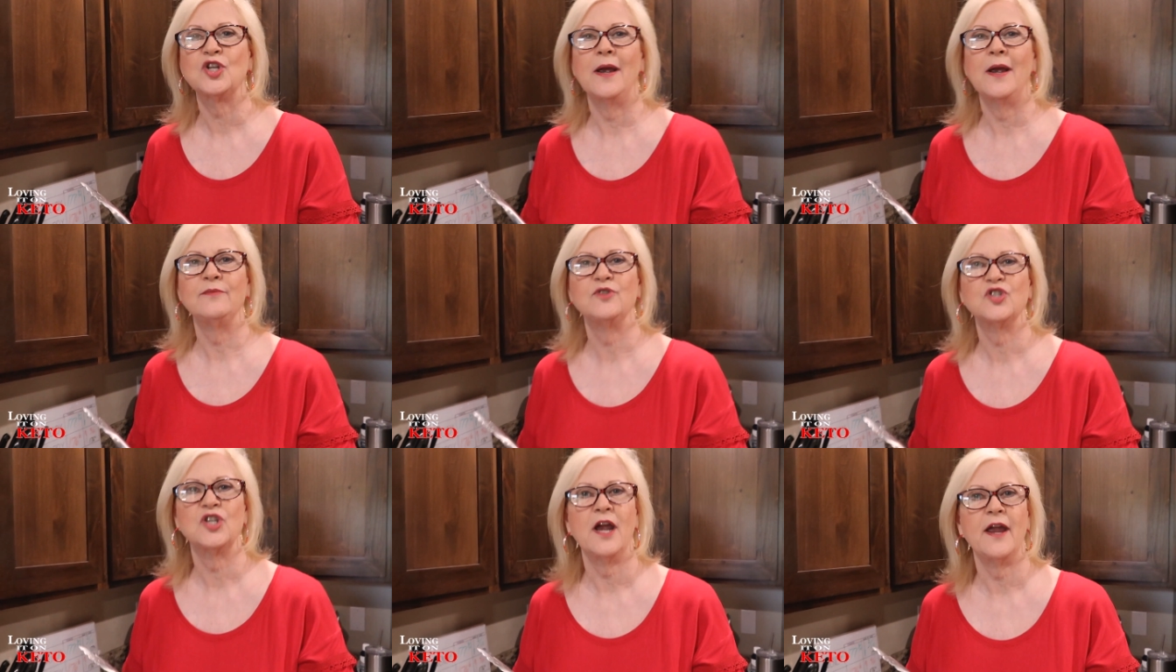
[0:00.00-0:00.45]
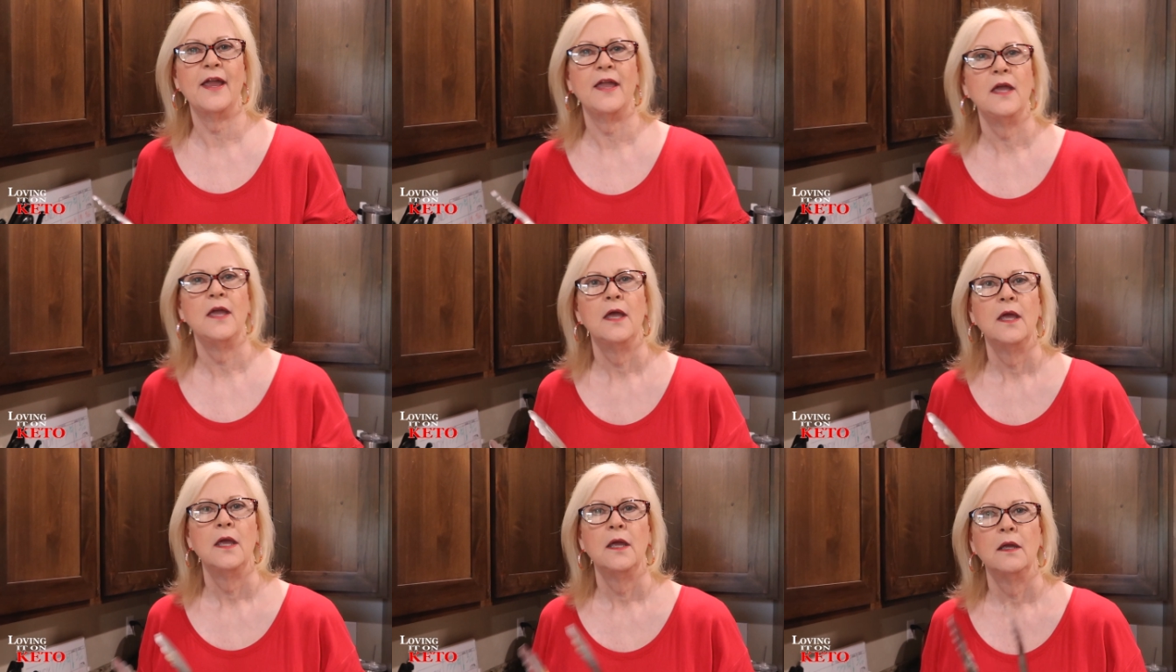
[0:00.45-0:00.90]
sorry. I'm
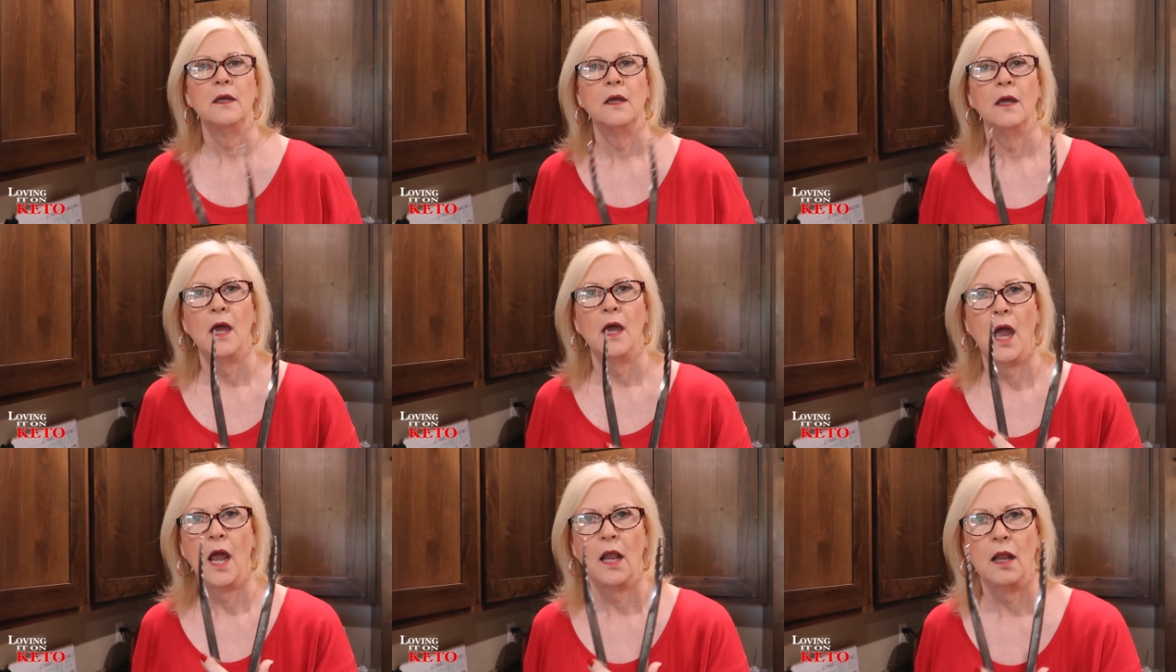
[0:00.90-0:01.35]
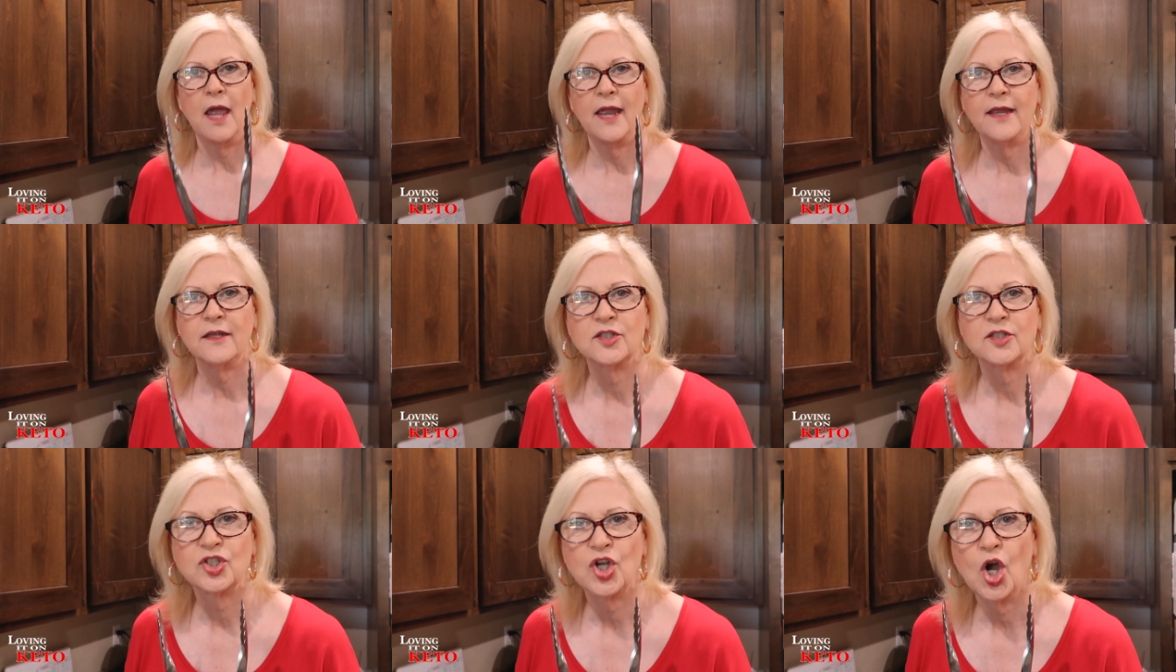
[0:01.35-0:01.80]
sorry. I
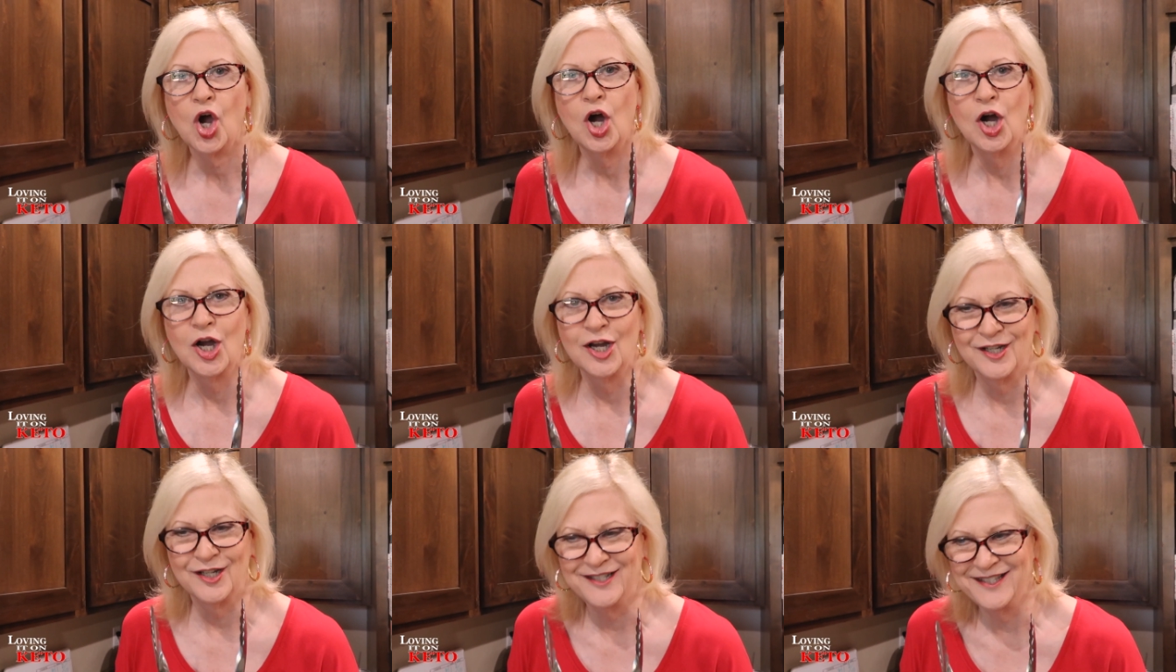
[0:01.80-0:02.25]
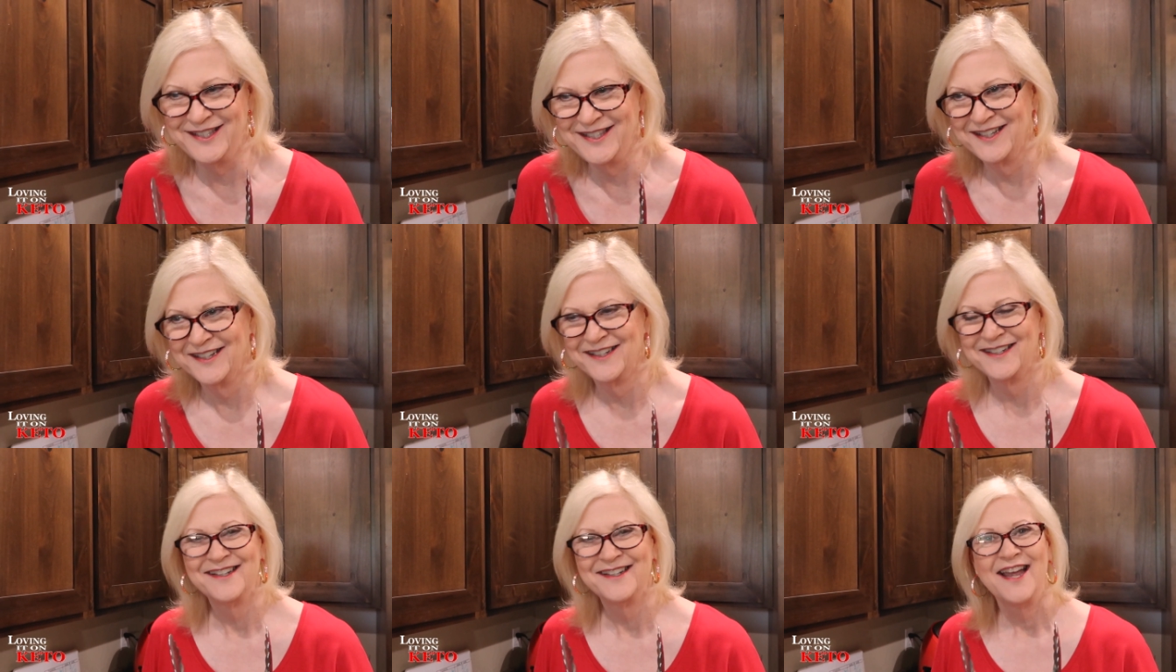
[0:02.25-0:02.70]
like tongs.